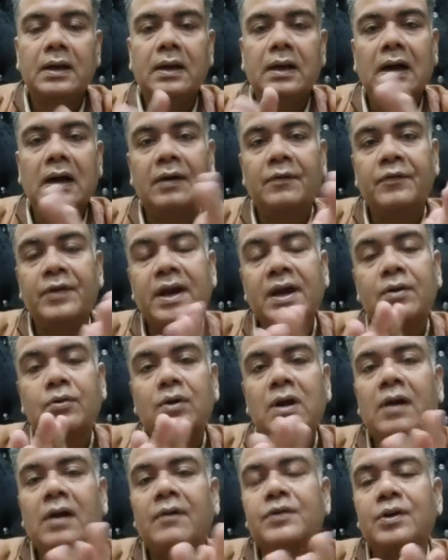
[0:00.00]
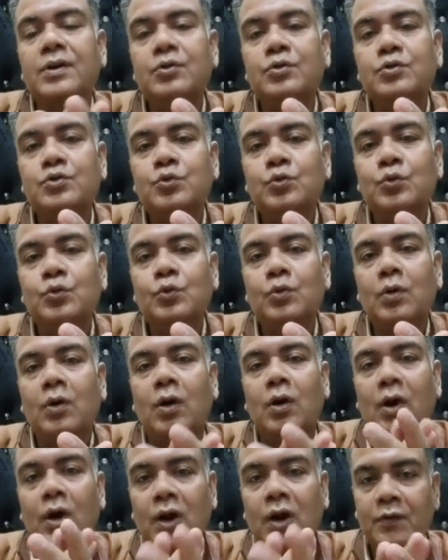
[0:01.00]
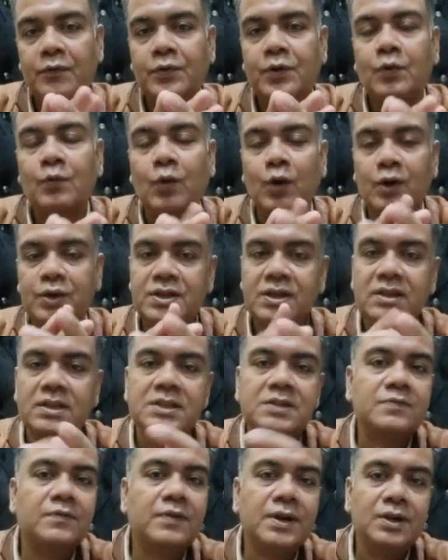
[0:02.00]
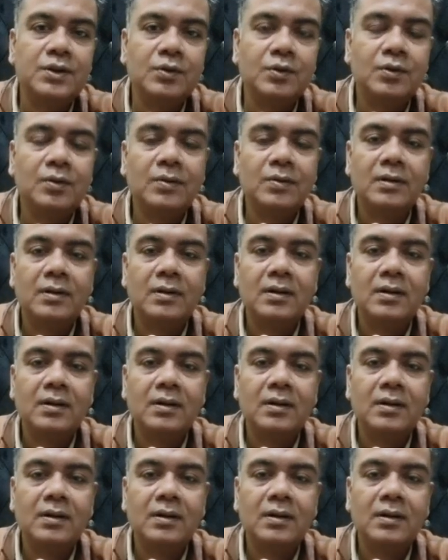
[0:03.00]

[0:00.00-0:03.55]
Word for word: A uh, very good afternoon to all of you watching this video.